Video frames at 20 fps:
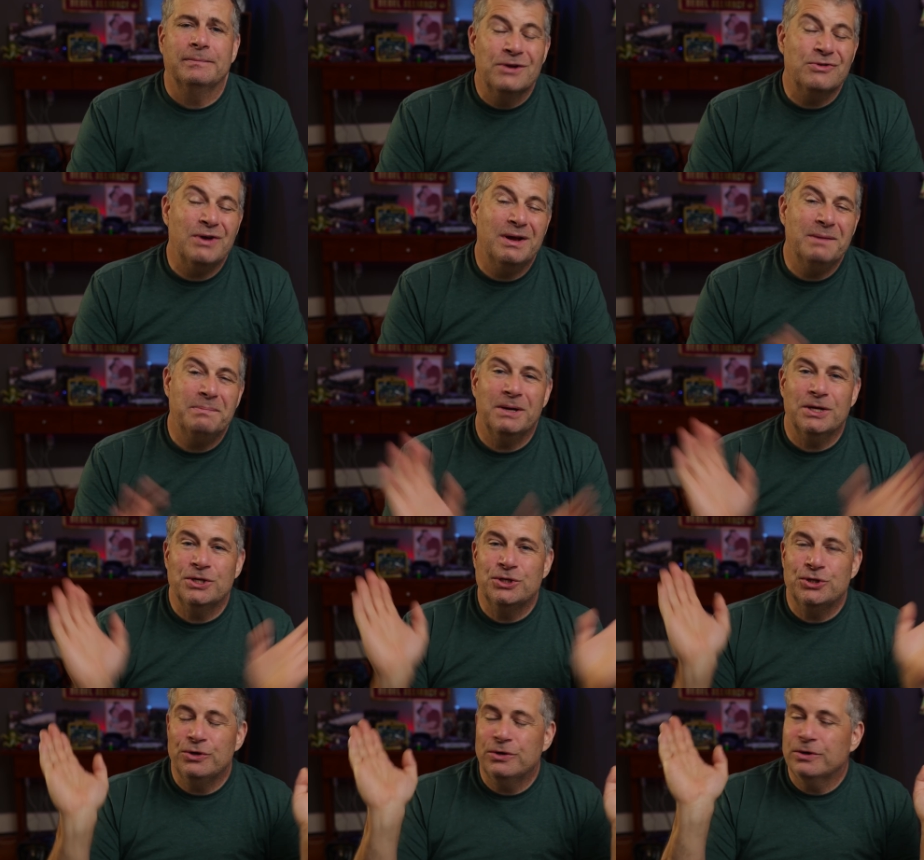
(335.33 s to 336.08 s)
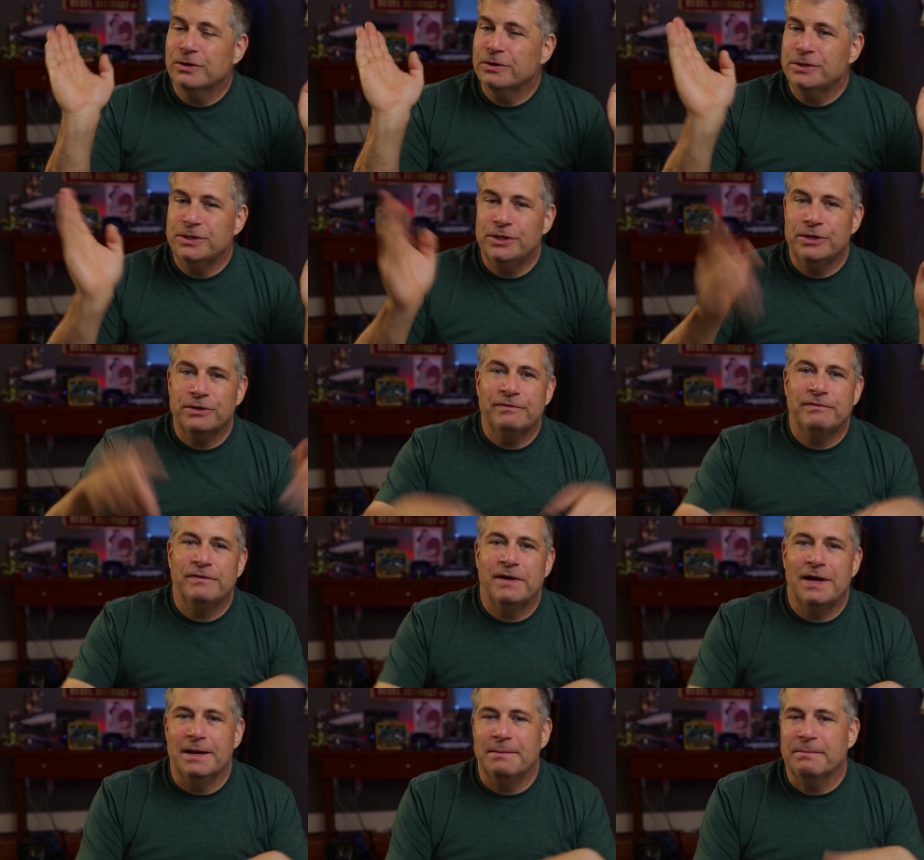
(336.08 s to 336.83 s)
Tripod shooters, you're
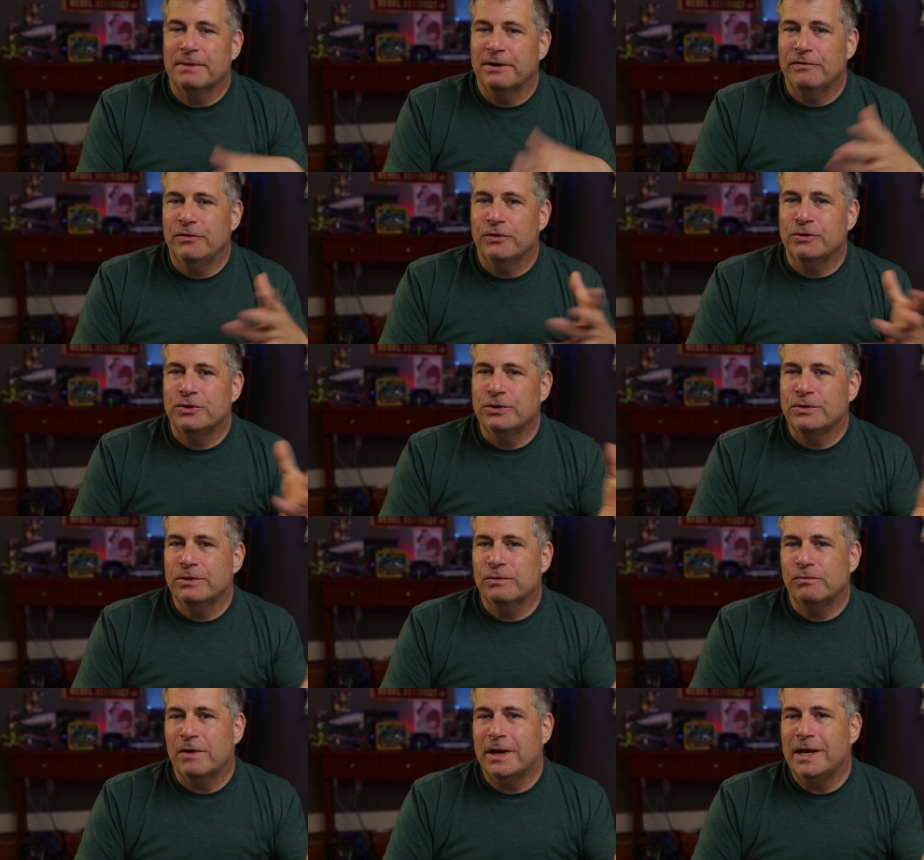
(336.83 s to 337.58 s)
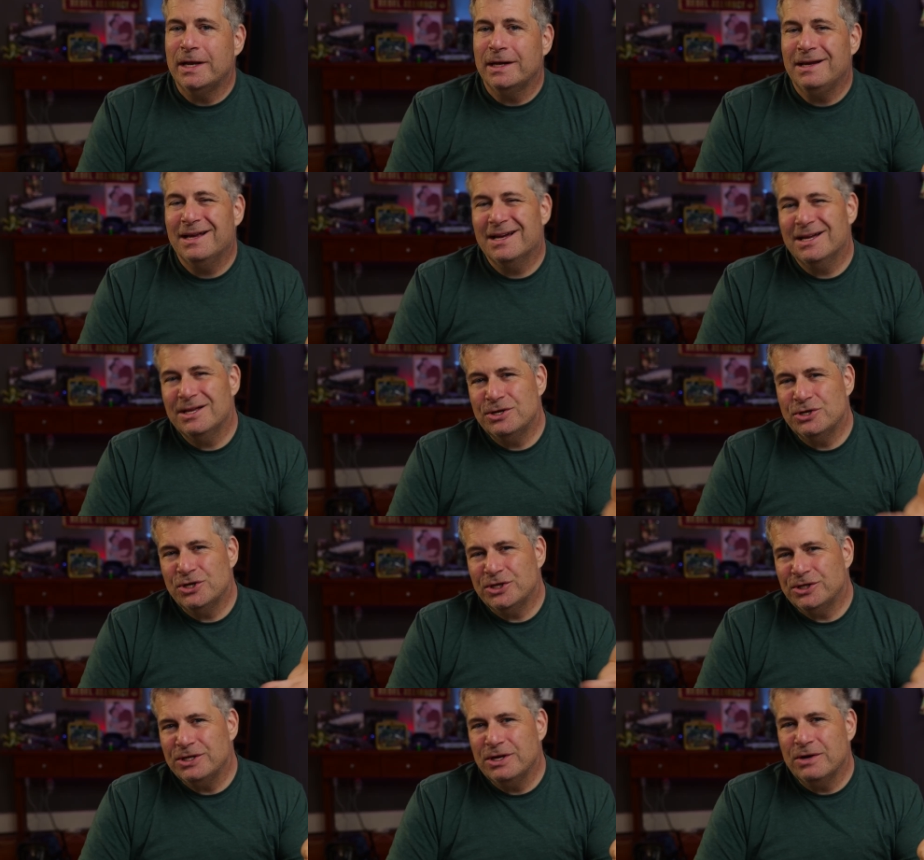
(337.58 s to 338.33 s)
fine, but if you're doing run and gun,
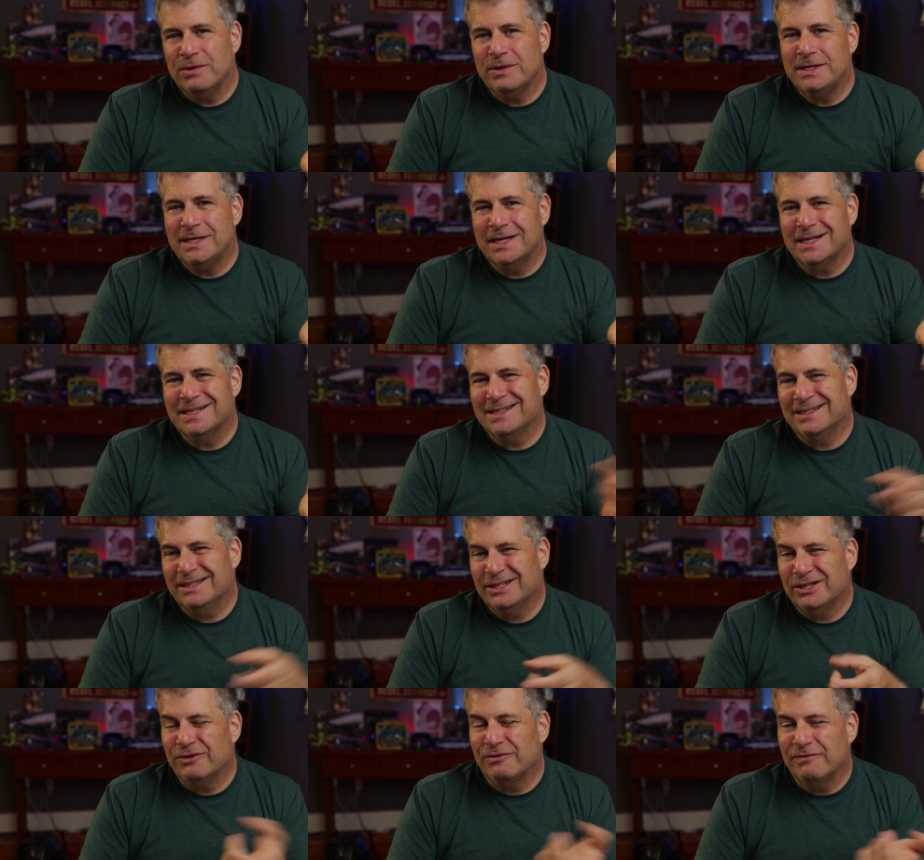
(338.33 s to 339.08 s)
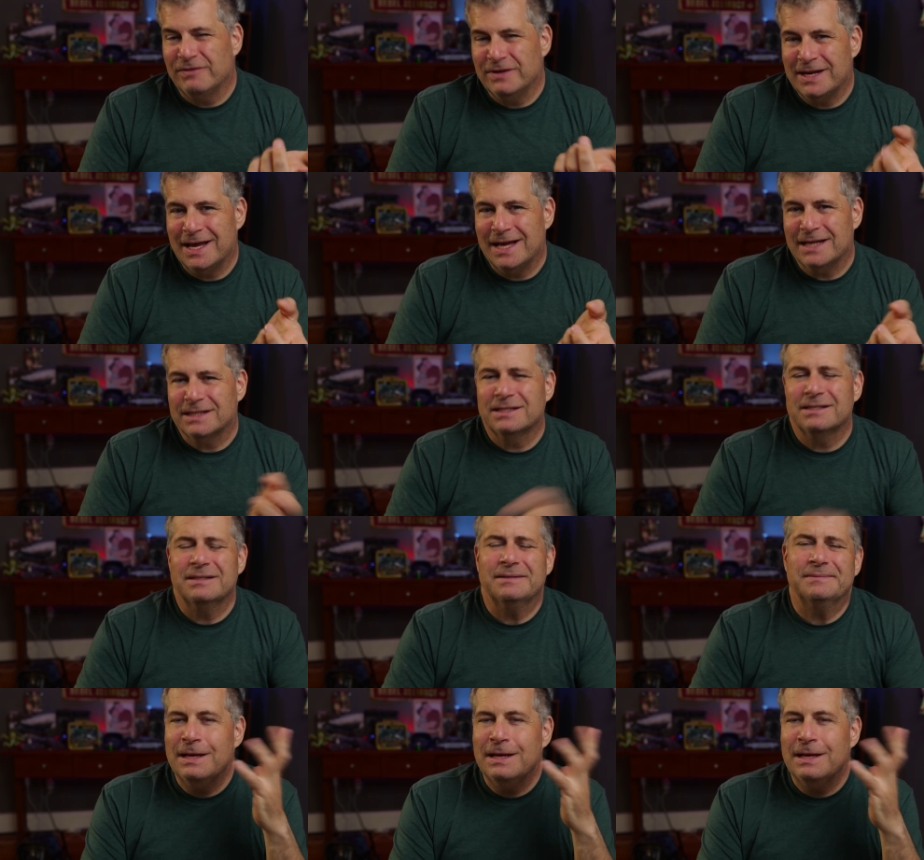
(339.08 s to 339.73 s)
just know it takes a little finesse.